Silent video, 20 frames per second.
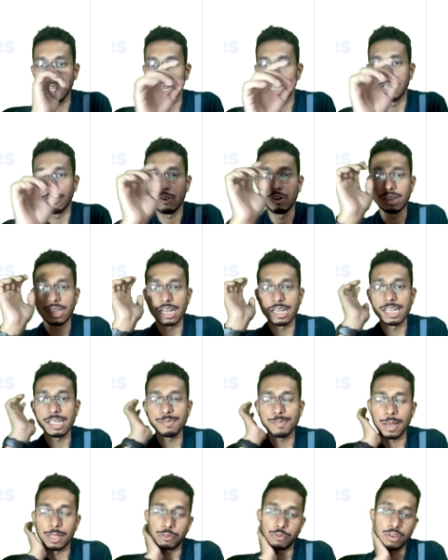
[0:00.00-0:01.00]
in alternate
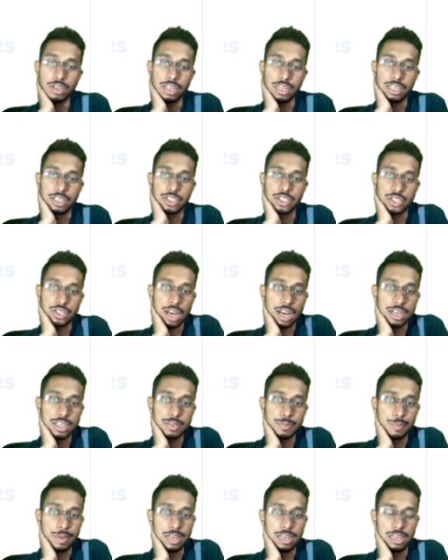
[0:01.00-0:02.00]
pathway it starts
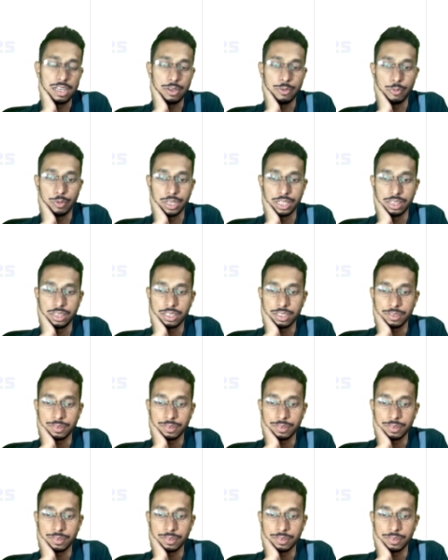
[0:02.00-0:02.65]
mainly with